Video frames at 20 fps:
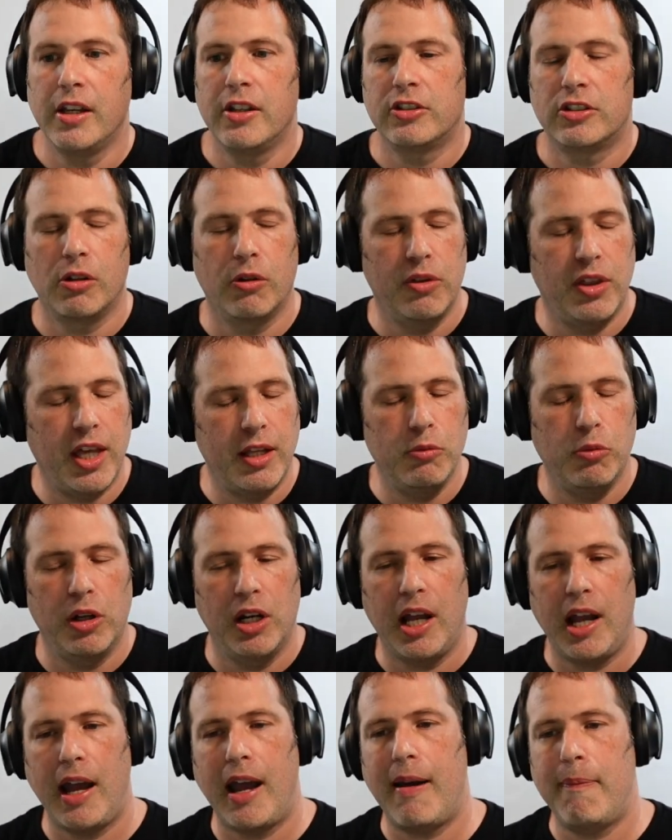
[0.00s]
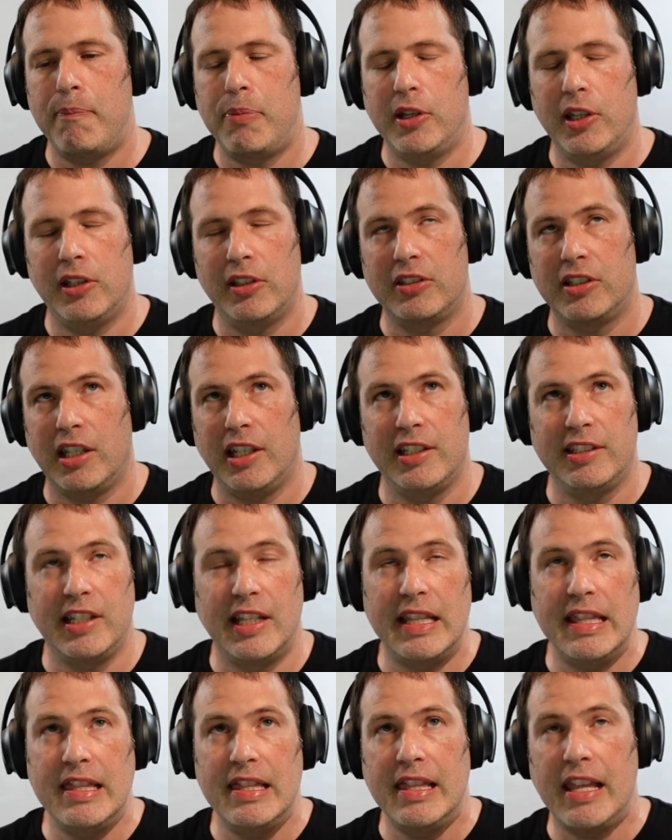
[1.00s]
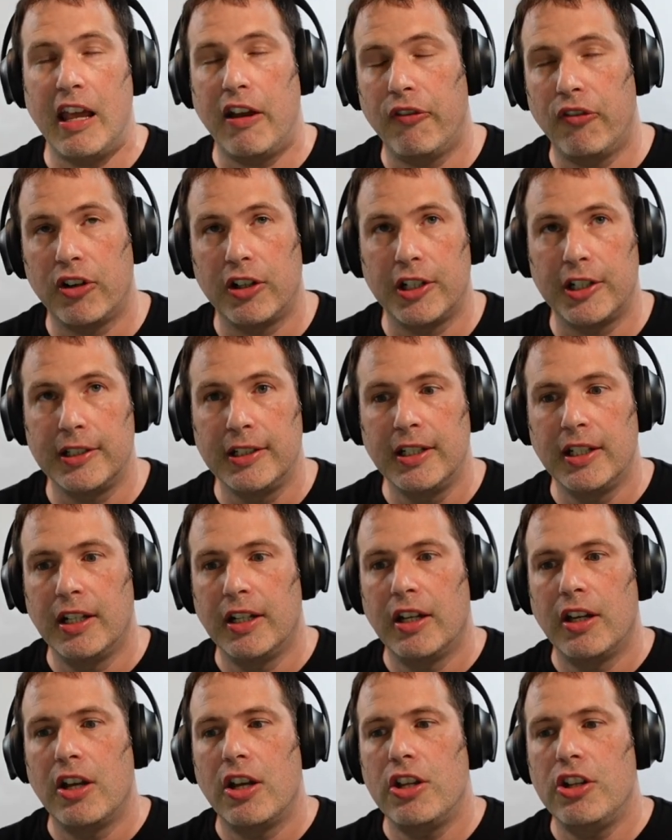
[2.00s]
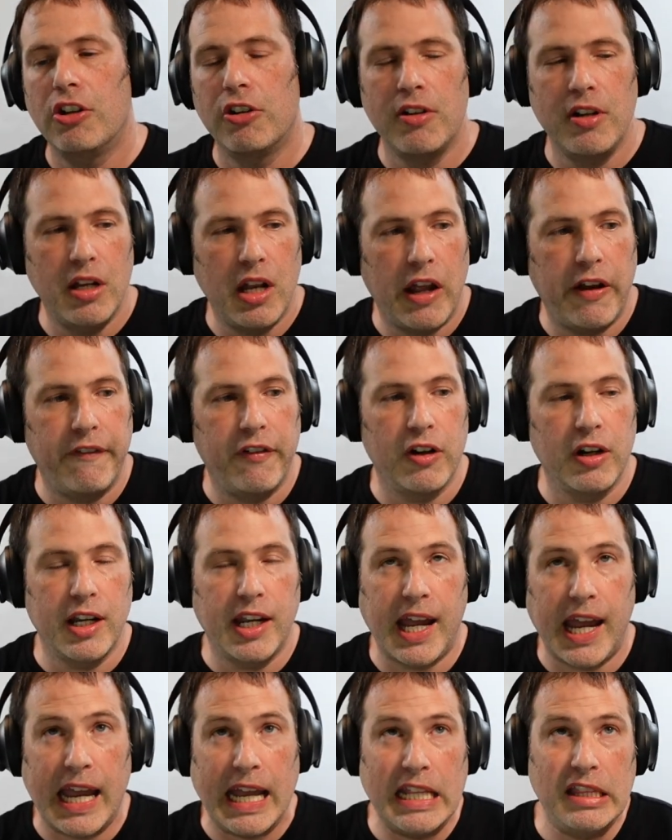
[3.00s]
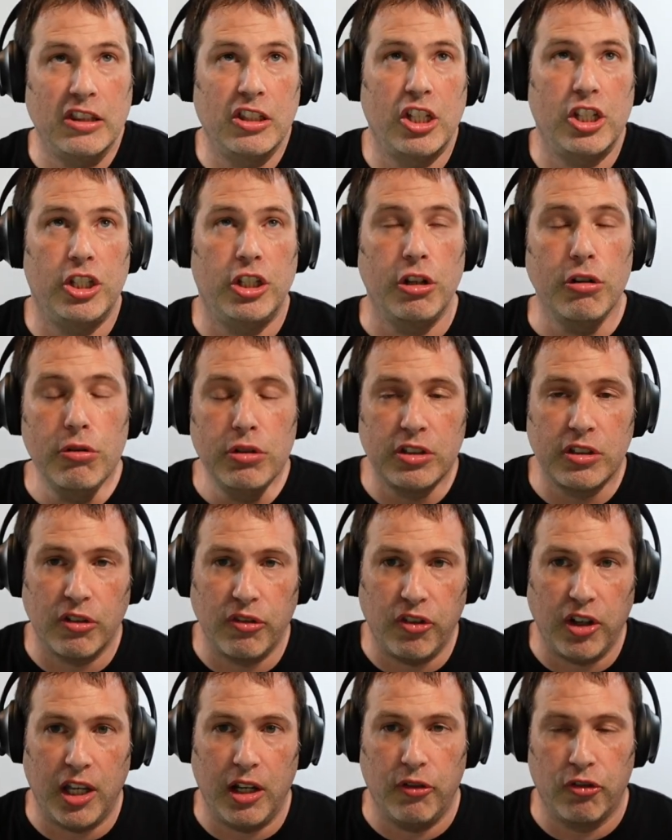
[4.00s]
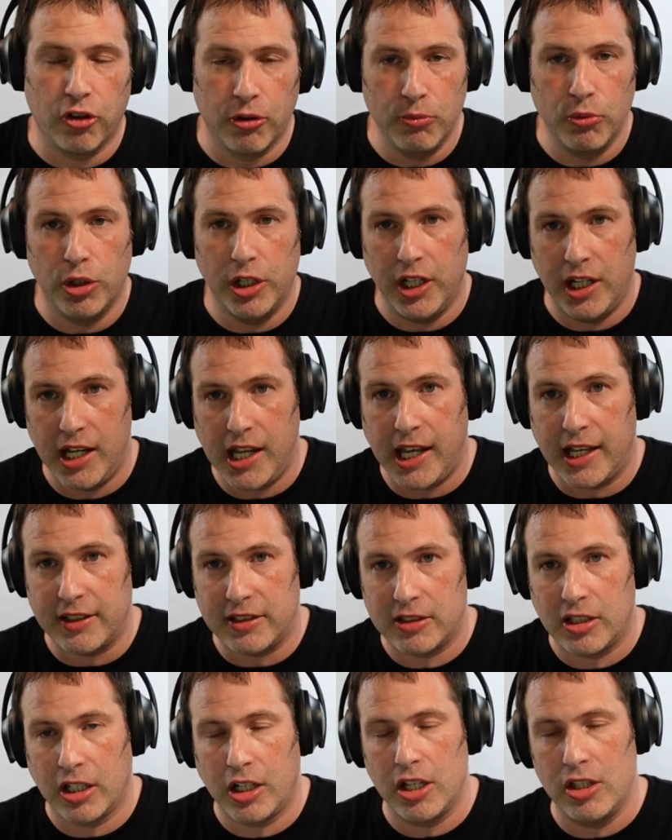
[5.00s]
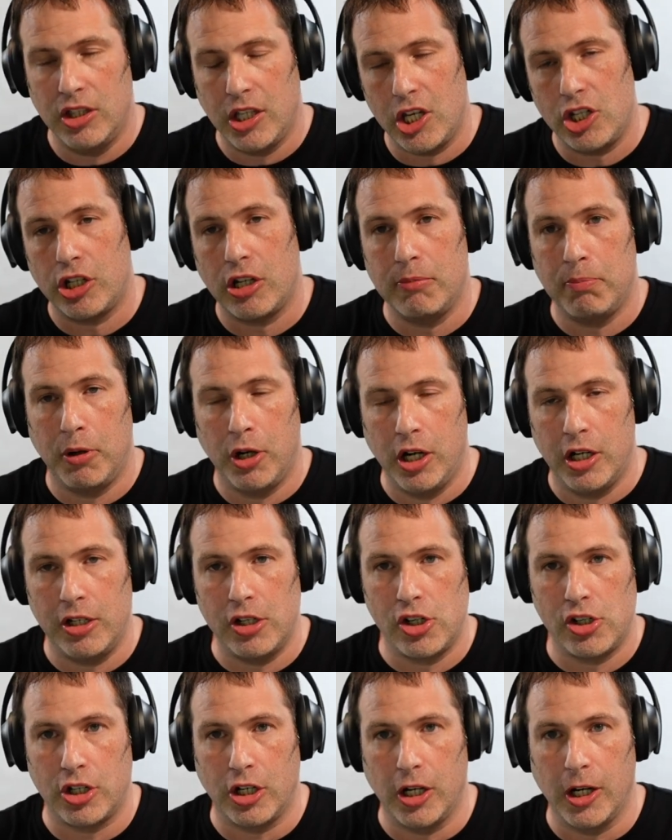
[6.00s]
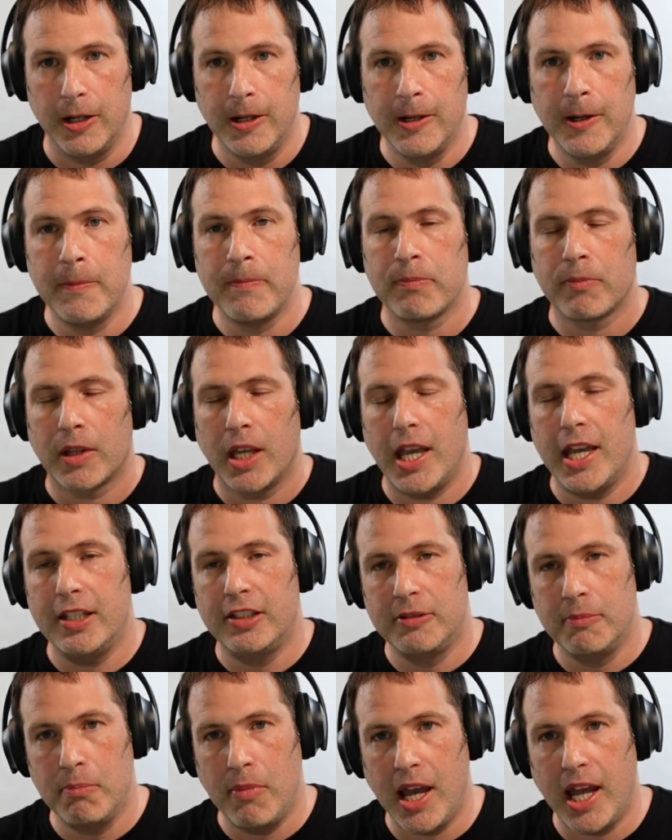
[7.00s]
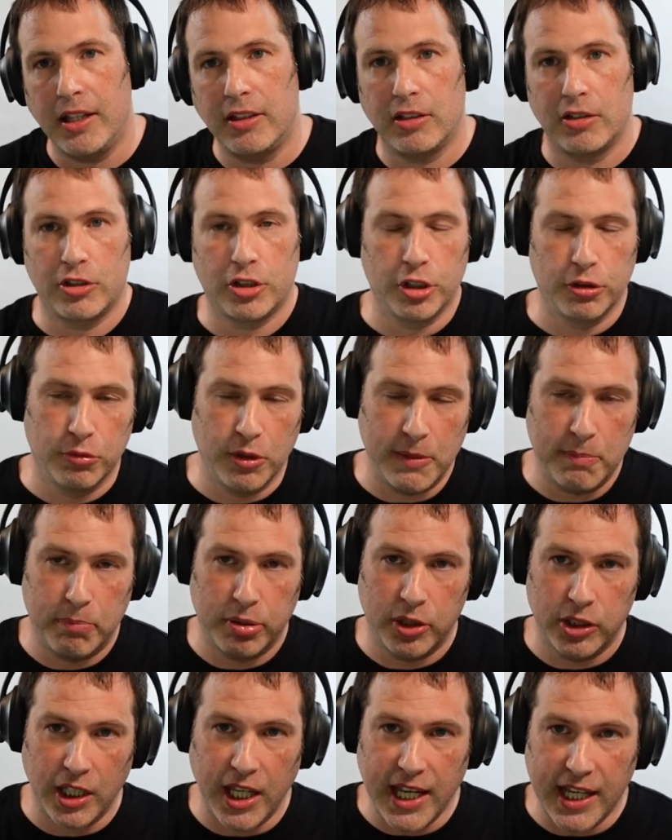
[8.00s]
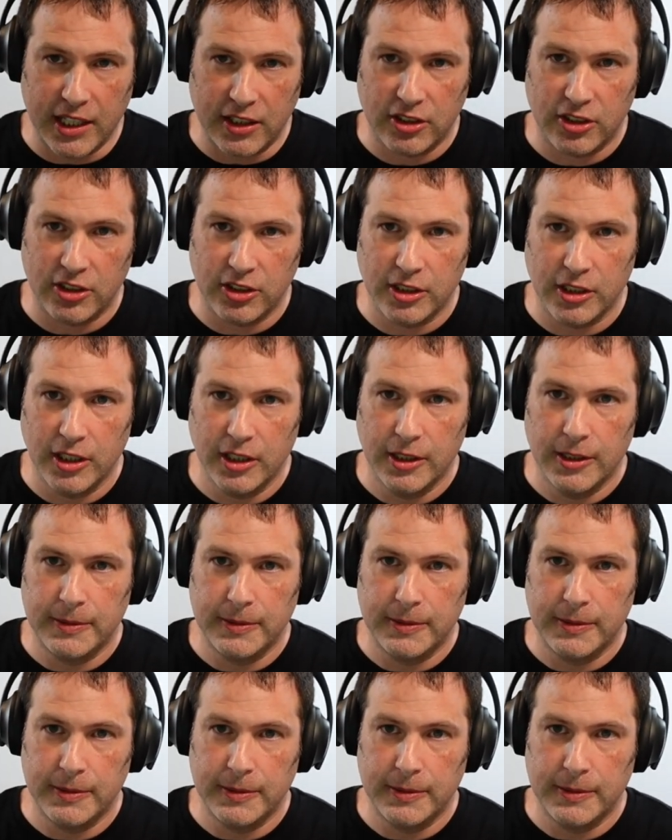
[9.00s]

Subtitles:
So then what happens is you're never getting the use of it from what it is. The conditioned punisher is meant to replace